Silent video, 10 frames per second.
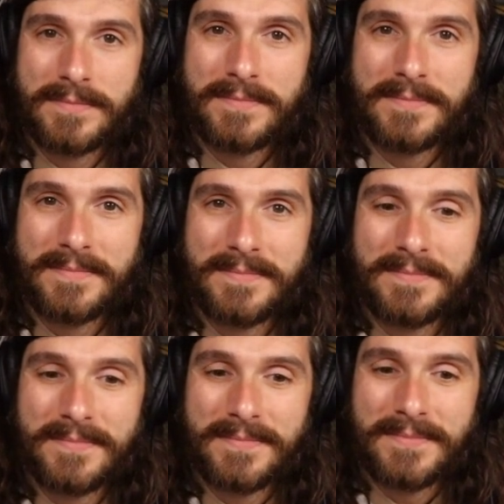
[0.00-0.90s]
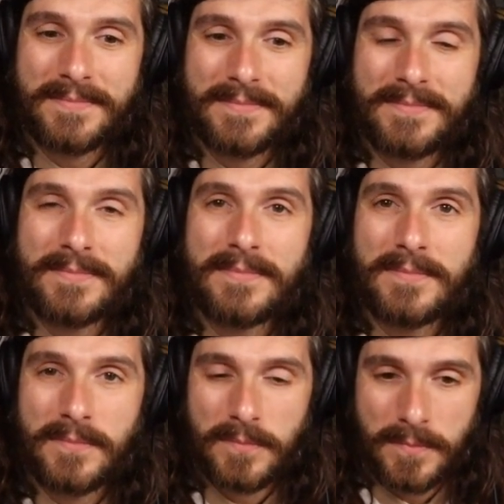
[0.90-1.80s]

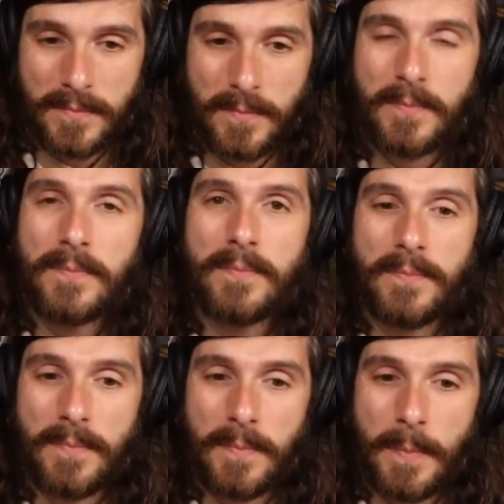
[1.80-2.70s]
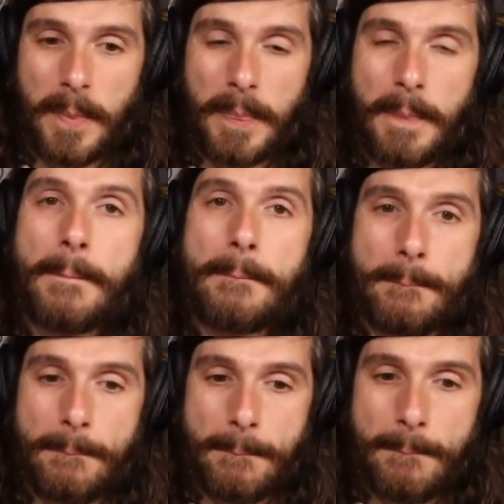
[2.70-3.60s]

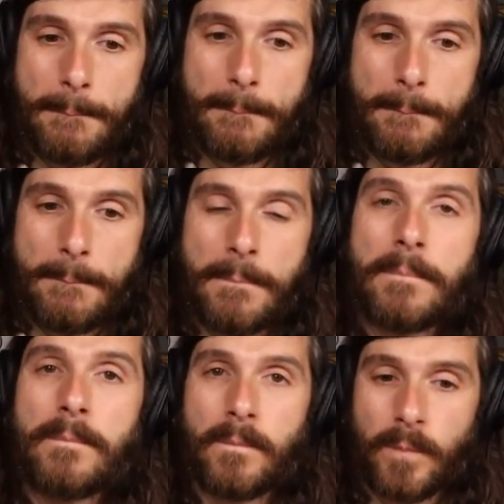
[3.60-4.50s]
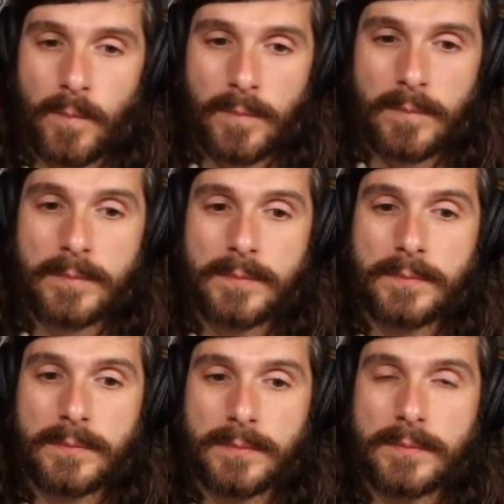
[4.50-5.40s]

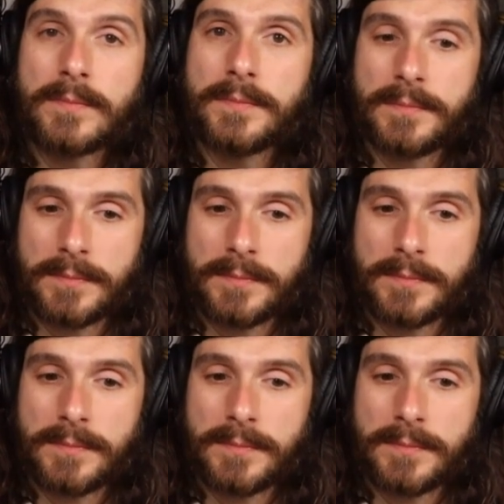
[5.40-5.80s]
This person isn't speaking.